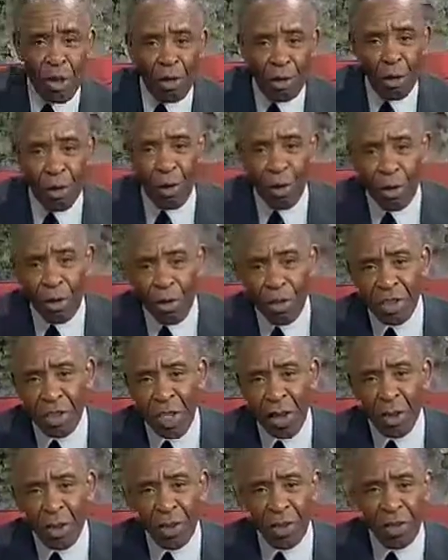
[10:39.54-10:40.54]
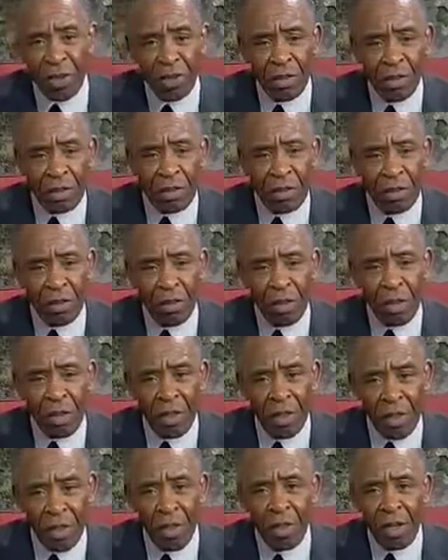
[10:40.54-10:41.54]
us also encourage our audience to tune
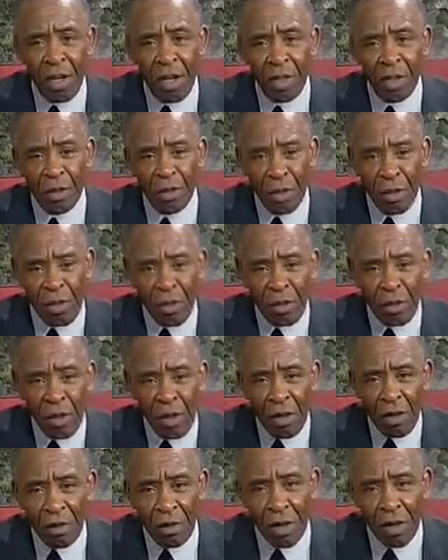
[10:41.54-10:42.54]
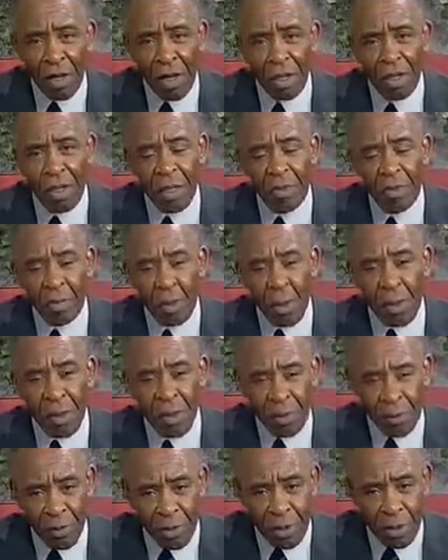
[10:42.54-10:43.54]
in again next week for another
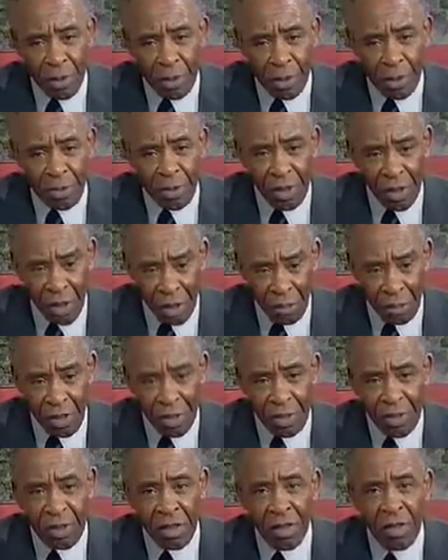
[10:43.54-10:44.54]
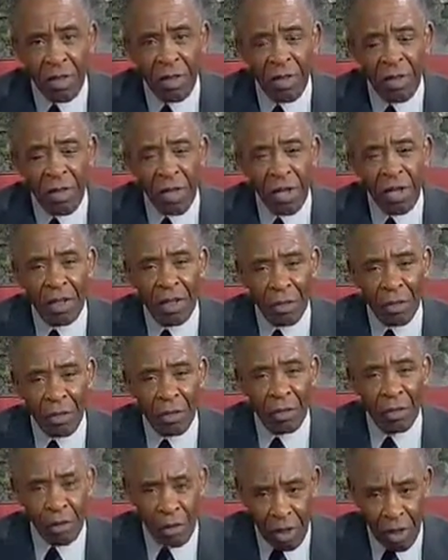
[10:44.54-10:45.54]
informative edition of Comments. Thank
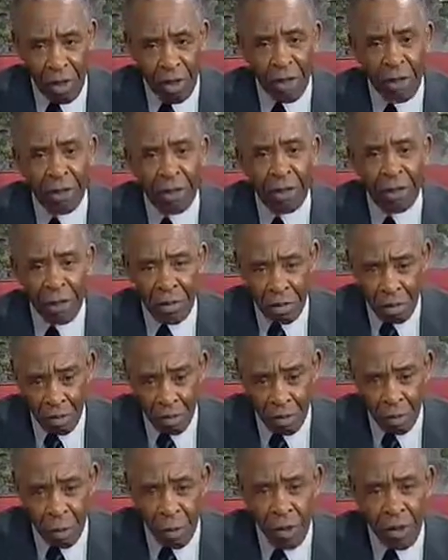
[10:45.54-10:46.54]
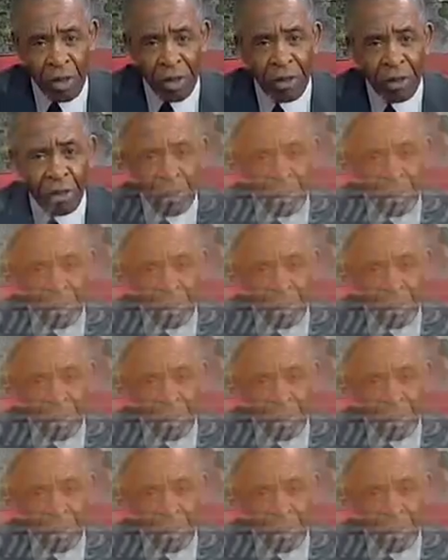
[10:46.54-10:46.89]
you and good morning.